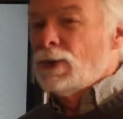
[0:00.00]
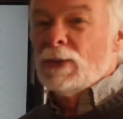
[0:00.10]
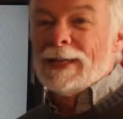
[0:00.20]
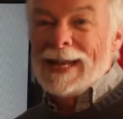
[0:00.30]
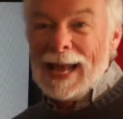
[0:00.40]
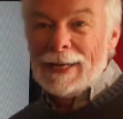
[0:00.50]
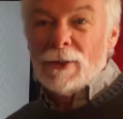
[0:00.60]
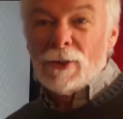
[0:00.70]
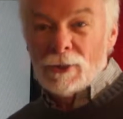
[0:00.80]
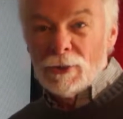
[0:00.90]
you
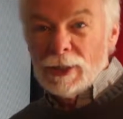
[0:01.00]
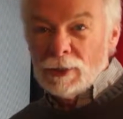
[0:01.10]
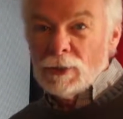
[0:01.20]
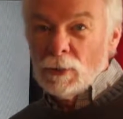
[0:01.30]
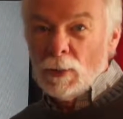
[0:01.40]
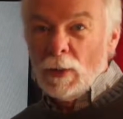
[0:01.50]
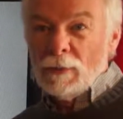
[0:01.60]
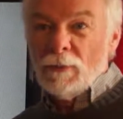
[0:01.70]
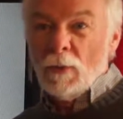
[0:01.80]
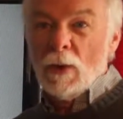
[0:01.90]
get
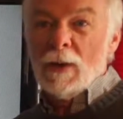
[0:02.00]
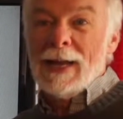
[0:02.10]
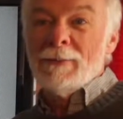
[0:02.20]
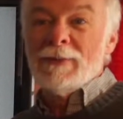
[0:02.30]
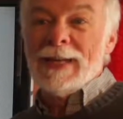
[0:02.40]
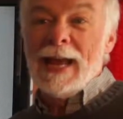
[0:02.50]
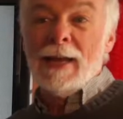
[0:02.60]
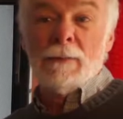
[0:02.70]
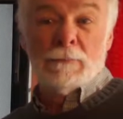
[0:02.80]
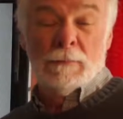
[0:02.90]
32.4
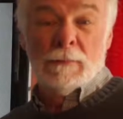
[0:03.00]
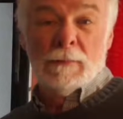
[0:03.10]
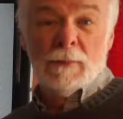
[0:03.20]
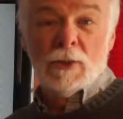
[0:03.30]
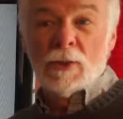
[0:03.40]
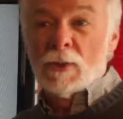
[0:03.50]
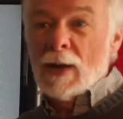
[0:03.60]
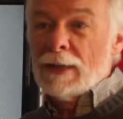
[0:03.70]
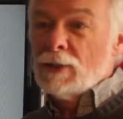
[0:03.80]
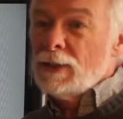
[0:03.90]
MVA?
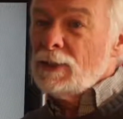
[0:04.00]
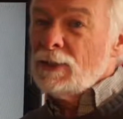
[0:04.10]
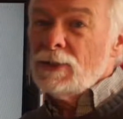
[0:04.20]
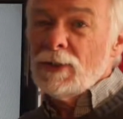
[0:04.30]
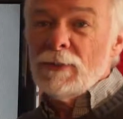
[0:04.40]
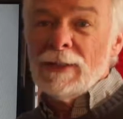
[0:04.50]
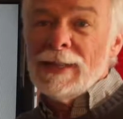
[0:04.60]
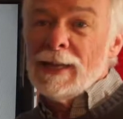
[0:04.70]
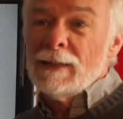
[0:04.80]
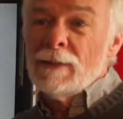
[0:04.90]
Congratulations if you
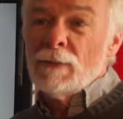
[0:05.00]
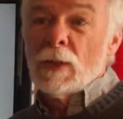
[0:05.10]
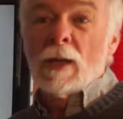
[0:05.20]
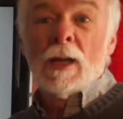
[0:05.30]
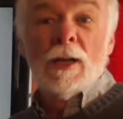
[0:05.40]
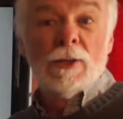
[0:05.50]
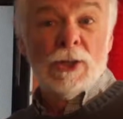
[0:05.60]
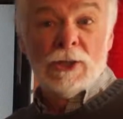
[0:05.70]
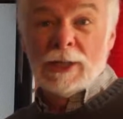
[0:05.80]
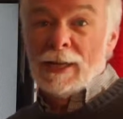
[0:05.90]
did.
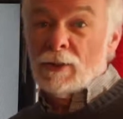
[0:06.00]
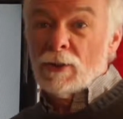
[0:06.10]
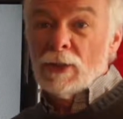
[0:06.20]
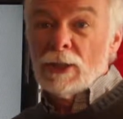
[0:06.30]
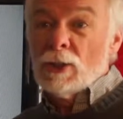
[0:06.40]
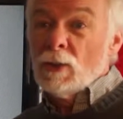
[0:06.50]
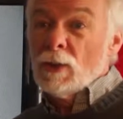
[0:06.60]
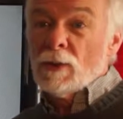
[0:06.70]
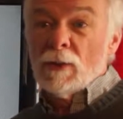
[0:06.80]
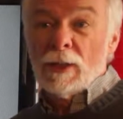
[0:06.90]
Did you get 32
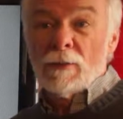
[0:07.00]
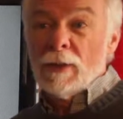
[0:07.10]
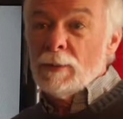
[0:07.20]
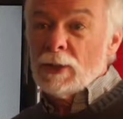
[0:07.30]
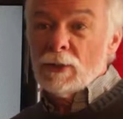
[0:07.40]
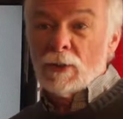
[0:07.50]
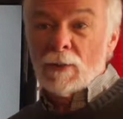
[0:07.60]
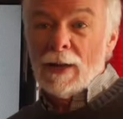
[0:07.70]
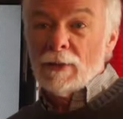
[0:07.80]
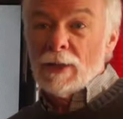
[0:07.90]
or 33 because you
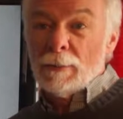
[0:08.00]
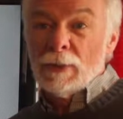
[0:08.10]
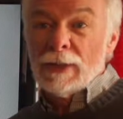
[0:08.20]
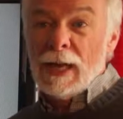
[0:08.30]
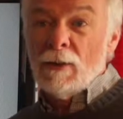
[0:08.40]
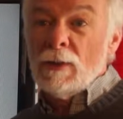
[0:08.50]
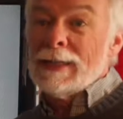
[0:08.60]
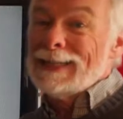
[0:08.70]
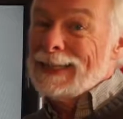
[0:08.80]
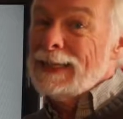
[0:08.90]
rounded up or down?
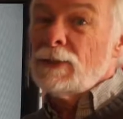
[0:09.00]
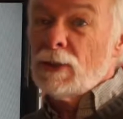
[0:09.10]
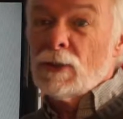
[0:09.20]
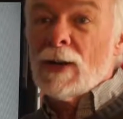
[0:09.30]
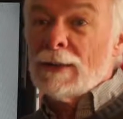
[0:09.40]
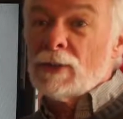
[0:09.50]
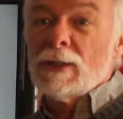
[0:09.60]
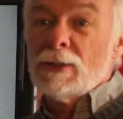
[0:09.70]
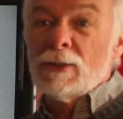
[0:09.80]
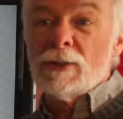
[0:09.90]
Again,
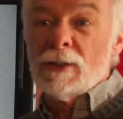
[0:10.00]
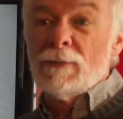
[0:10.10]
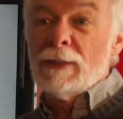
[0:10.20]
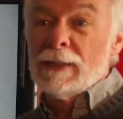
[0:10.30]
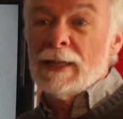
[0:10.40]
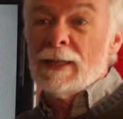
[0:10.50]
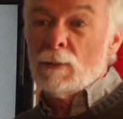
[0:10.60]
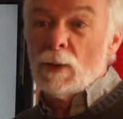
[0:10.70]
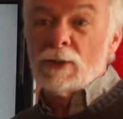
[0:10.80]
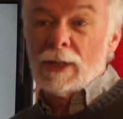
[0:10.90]
congratulations if you did.
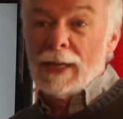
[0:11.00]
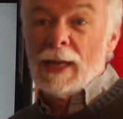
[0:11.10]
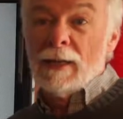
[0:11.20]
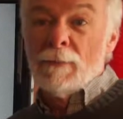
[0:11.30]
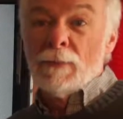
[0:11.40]
And once again,